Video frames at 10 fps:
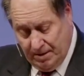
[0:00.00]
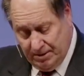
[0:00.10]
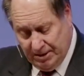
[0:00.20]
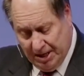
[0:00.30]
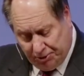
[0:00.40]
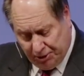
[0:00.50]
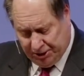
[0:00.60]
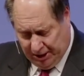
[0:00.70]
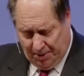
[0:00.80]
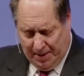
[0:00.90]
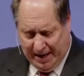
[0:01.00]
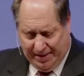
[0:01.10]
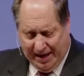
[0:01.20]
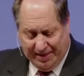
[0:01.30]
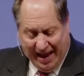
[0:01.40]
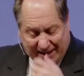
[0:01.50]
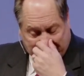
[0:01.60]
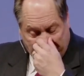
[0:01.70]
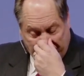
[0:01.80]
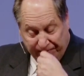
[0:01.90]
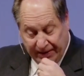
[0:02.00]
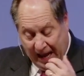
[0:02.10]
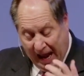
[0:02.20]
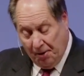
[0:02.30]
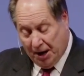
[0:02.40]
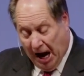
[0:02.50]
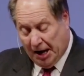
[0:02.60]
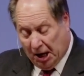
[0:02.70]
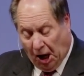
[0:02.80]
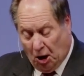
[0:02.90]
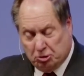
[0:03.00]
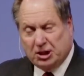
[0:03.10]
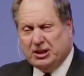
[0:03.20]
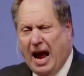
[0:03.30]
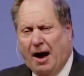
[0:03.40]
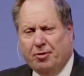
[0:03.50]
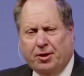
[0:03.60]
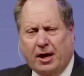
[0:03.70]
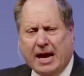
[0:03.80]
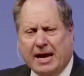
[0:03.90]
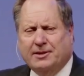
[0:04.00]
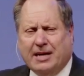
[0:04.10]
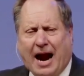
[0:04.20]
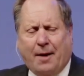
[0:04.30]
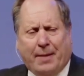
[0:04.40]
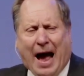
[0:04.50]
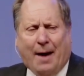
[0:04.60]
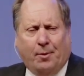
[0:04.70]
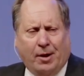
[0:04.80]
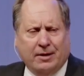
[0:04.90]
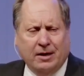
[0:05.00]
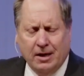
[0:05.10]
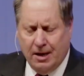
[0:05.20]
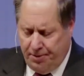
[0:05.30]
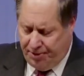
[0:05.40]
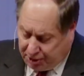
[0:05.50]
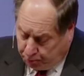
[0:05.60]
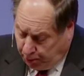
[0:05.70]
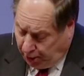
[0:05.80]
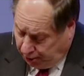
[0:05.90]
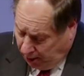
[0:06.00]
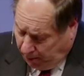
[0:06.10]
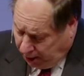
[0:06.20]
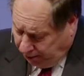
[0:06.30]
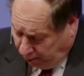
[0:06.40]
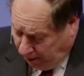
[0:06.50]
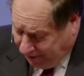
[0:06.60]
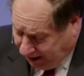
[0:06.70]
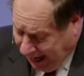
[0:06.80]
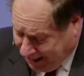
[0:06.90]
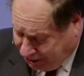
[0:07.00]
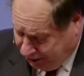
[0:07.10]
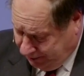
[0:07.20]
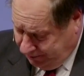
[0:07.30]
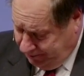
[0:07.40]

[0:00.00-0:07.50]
It's interesting to me that that's how God closes out the entire Bible in this book, the book of the Revelation.